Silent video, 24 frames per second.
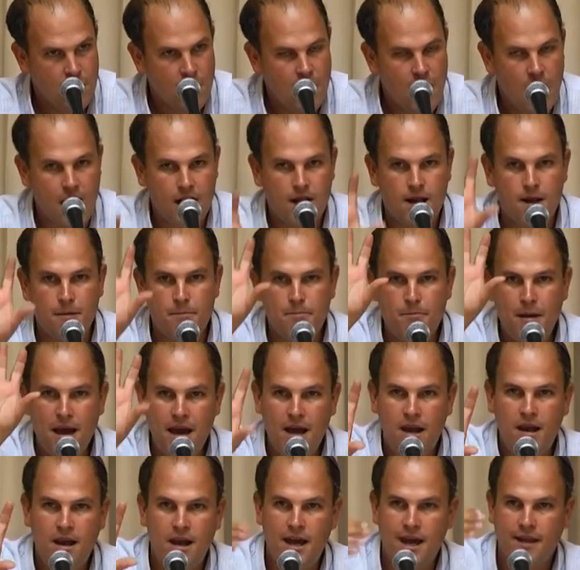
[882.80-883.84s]

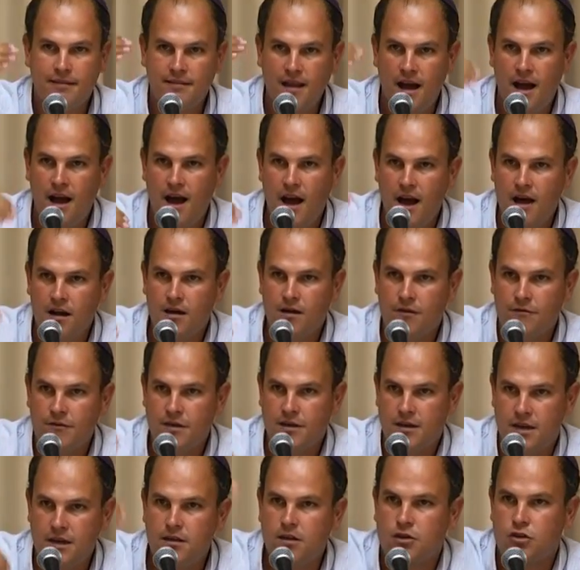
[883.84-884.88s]
Hagbel et ahar
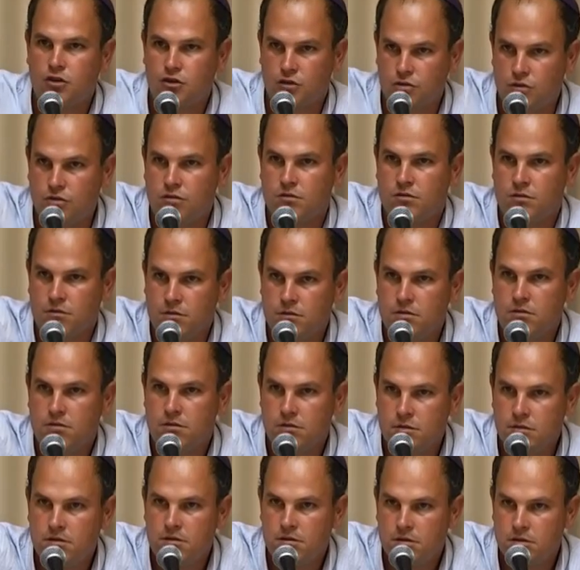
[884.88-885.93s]
v'kidashto.
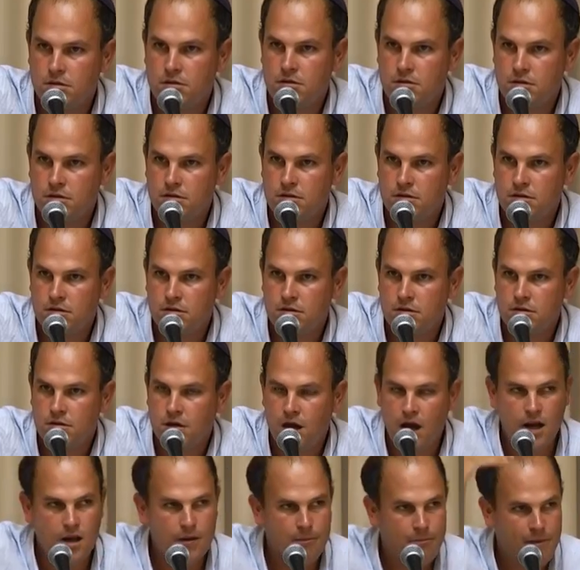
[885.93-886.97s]

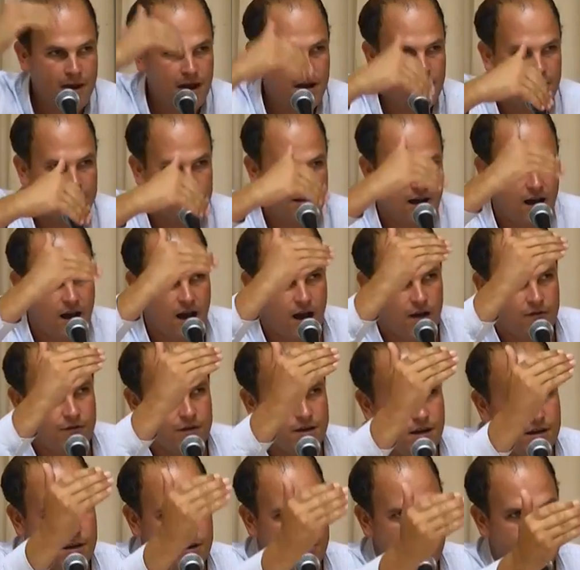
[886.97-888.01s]
Hagbel et ahar
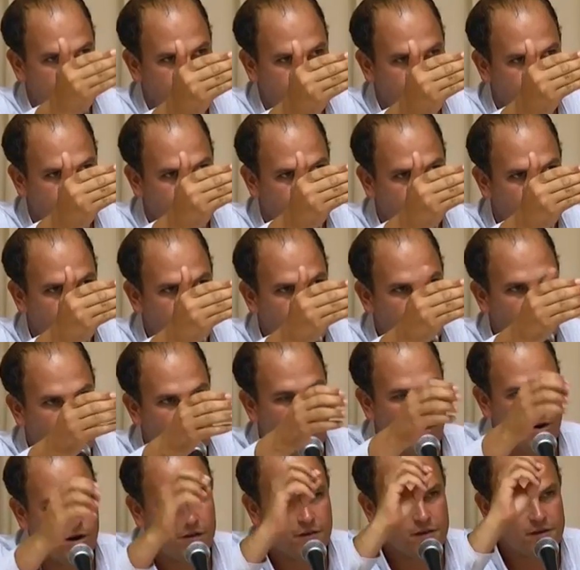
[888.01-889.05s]
v'kidashto.
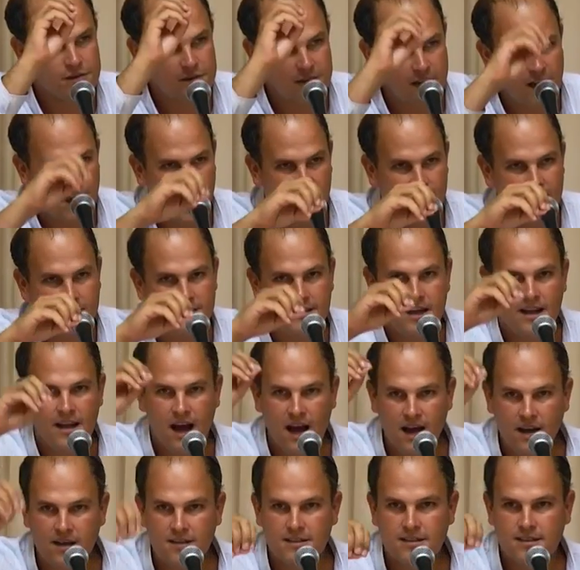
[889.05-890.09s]
One of the signs that
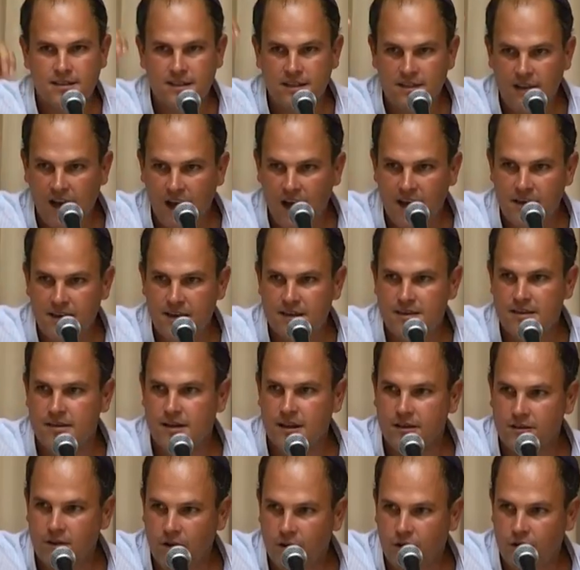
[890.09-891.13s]
Har Sinai is
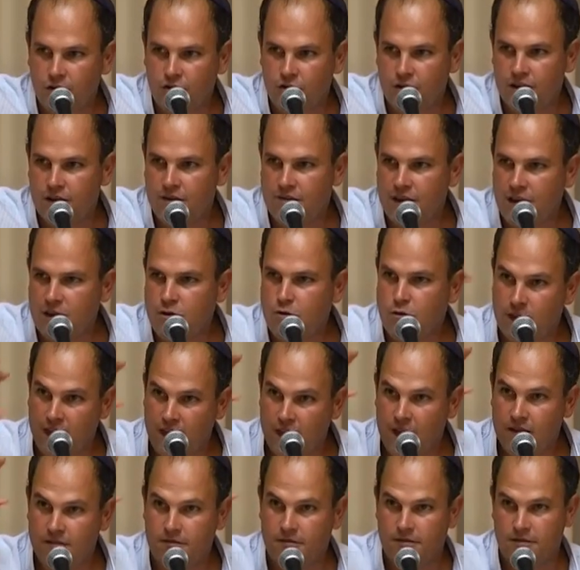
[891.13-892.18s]
Kadosh is that you
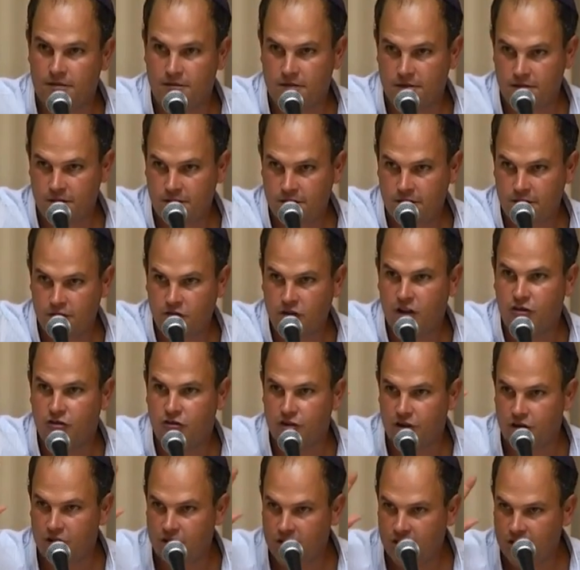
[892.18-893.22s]
can't
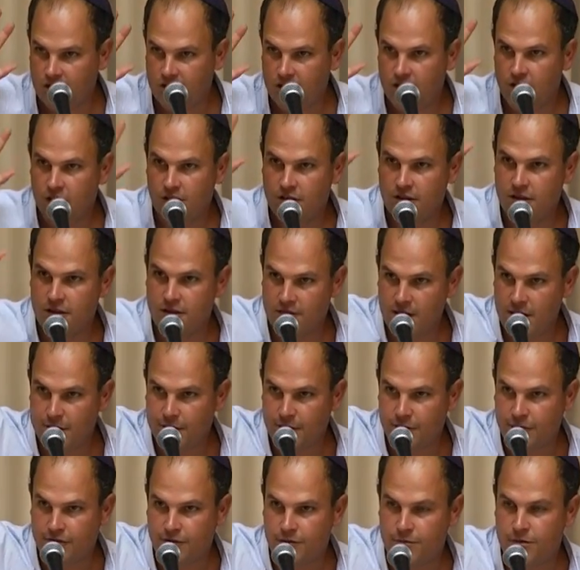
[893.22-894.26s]
touch it. Is it
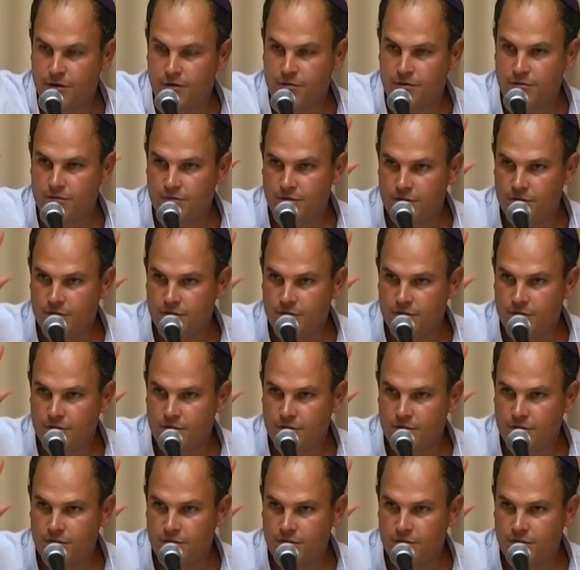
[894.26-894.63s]
separate from you?